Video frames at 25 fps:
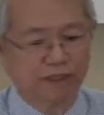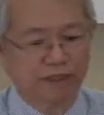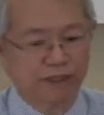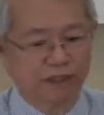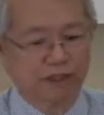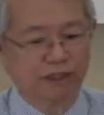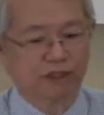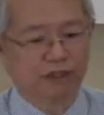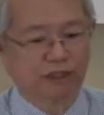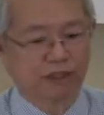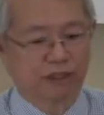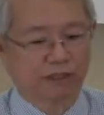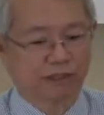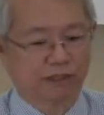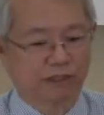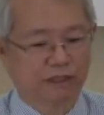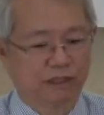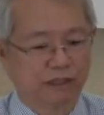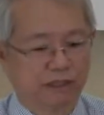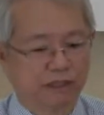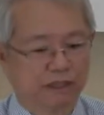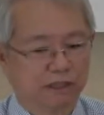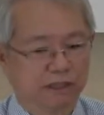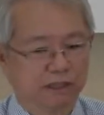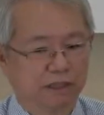teachers
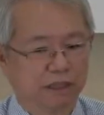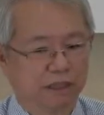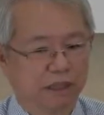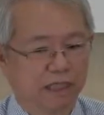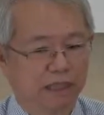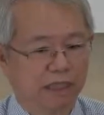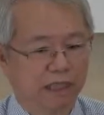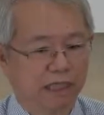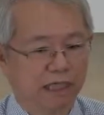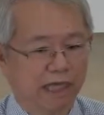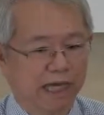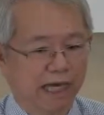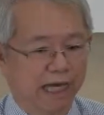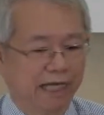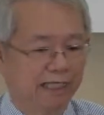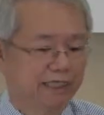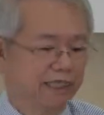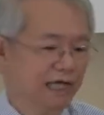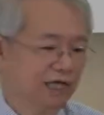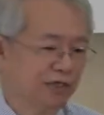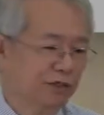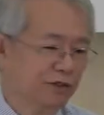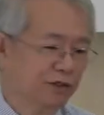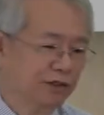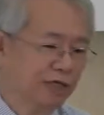and
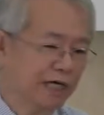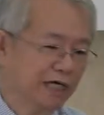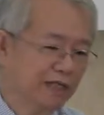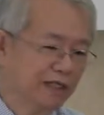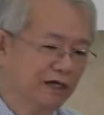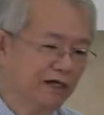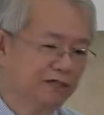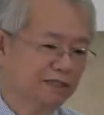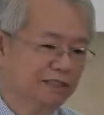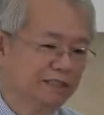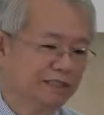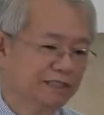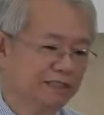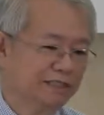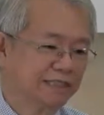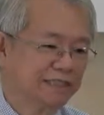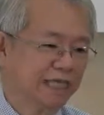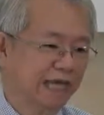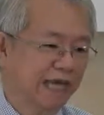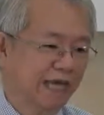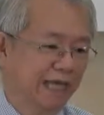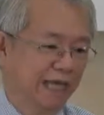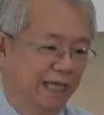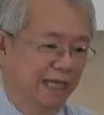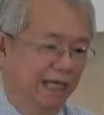that you cannot
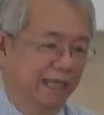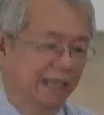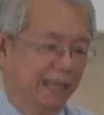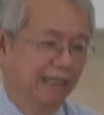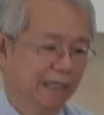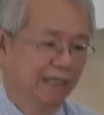stay